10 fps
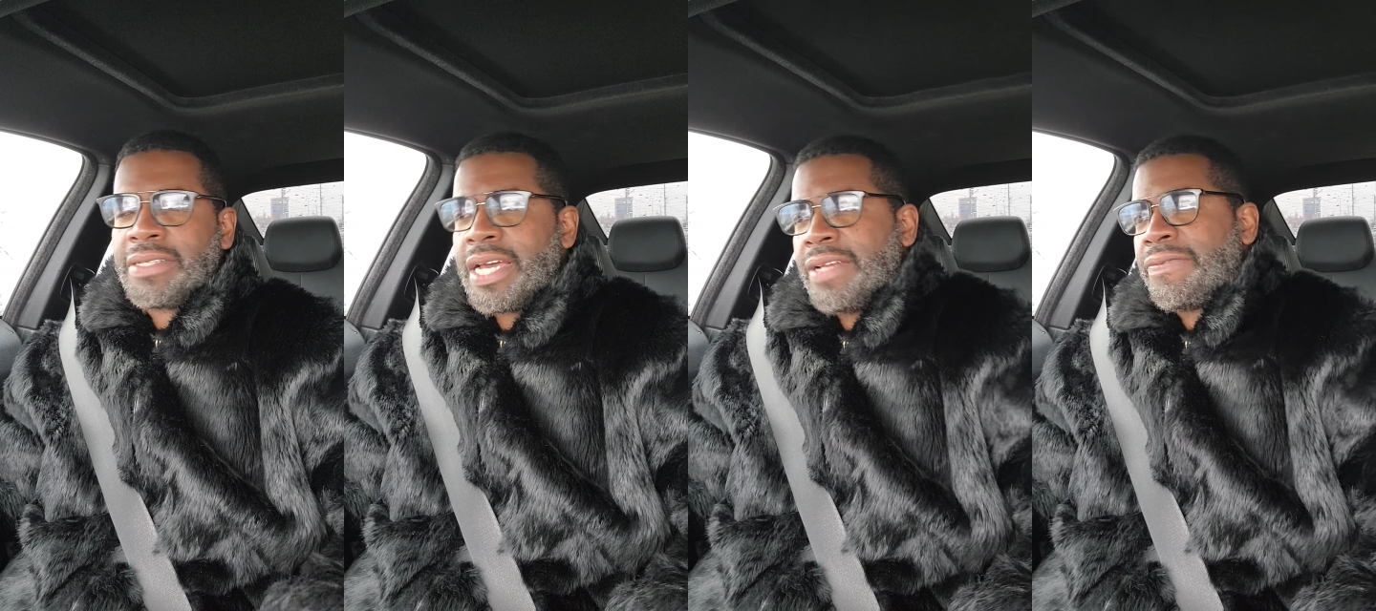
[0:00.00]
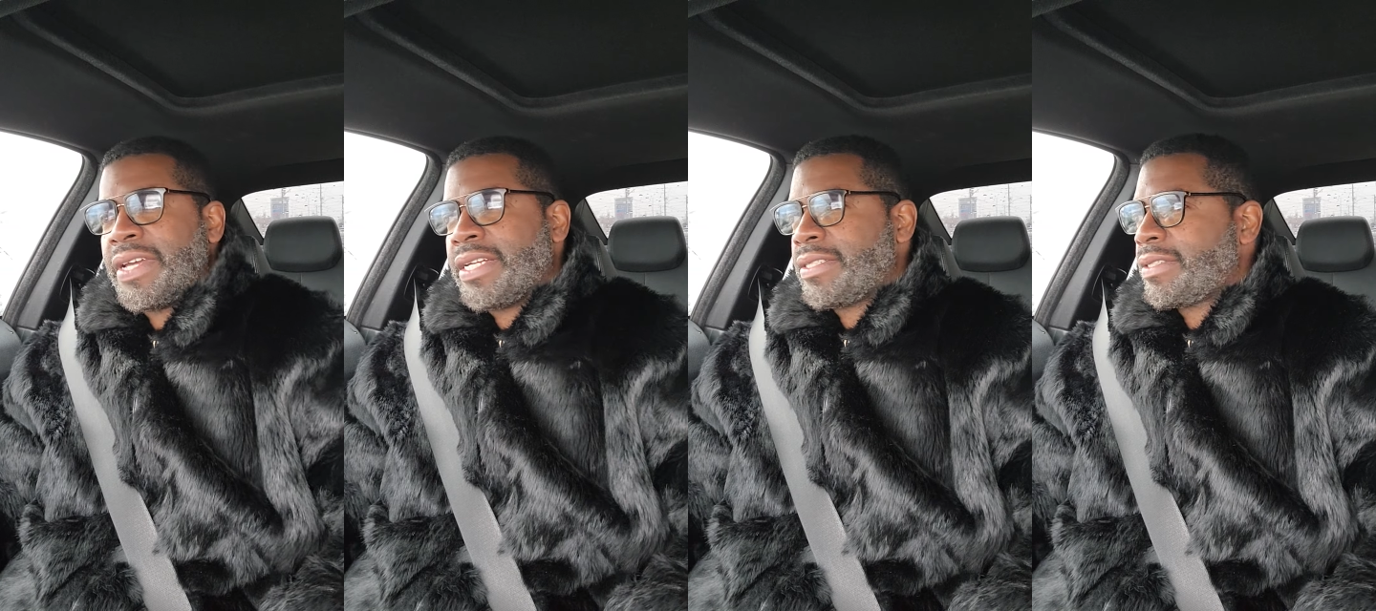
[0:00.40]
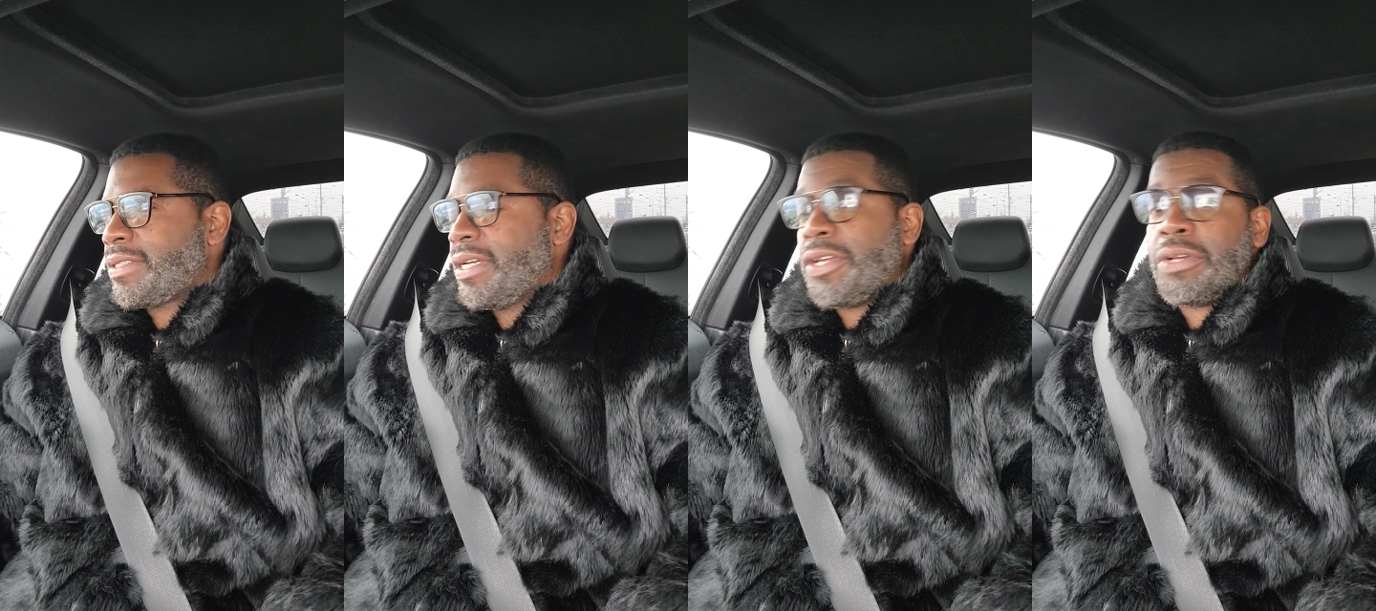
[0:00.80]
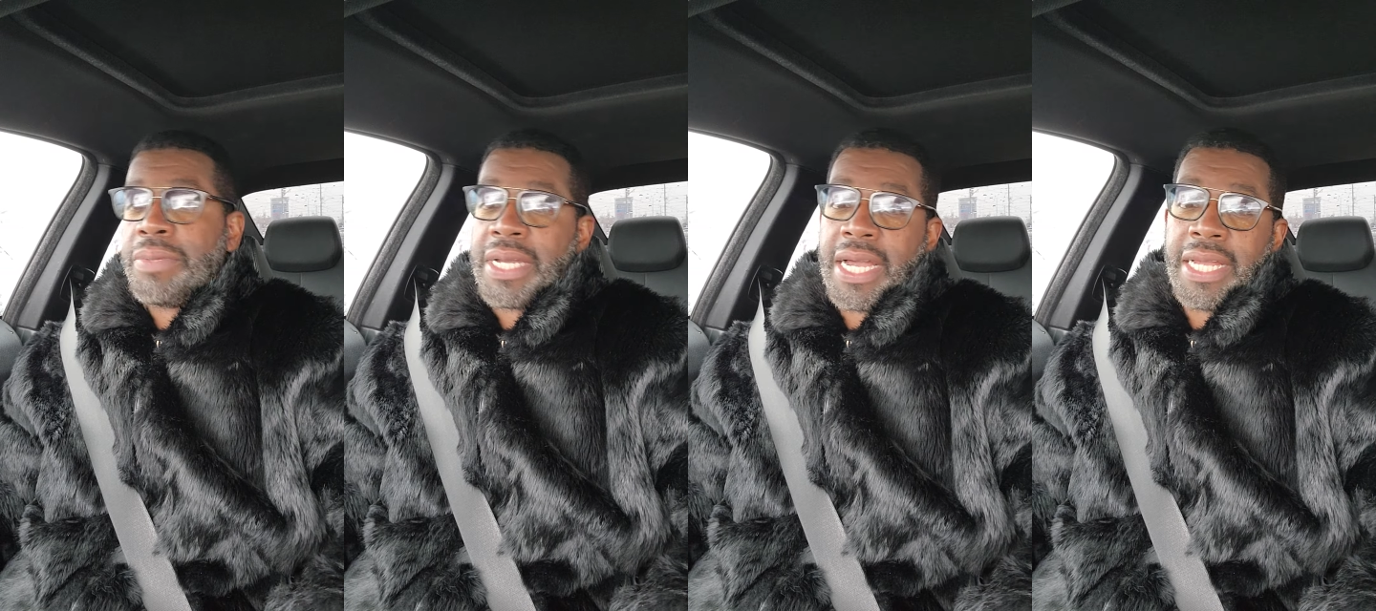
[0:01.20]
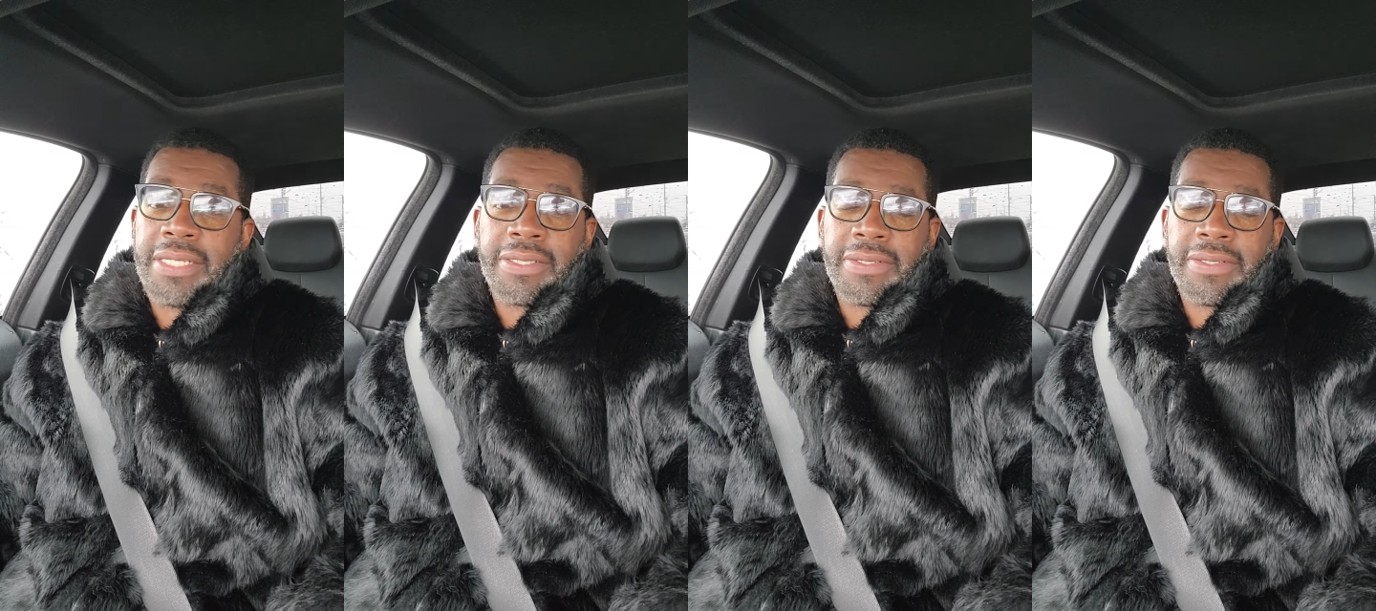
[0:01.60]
You're not advanced. You're behind.